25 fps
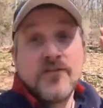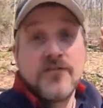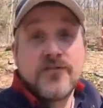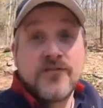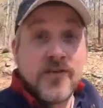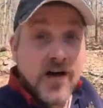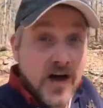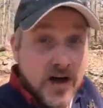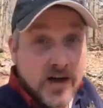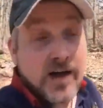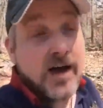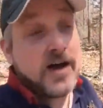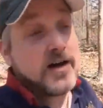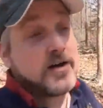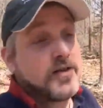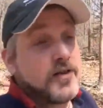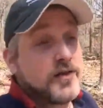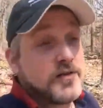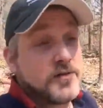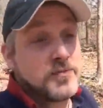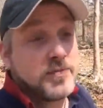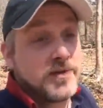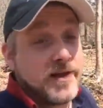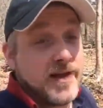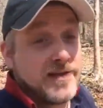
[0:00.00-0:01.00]
the fuck out of
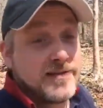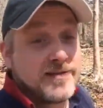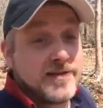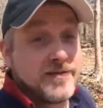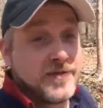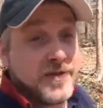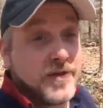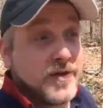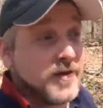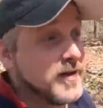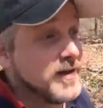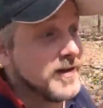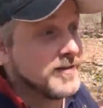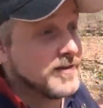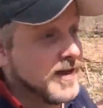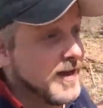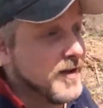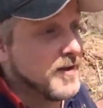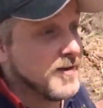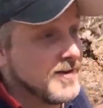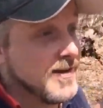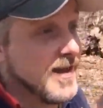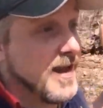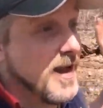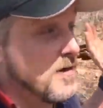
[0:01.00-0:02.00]
this place if they're gonna
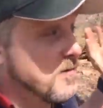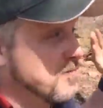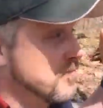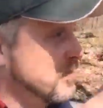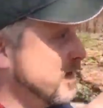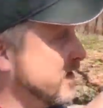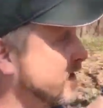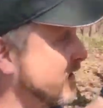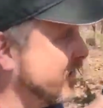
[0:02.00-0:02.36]
tear it down,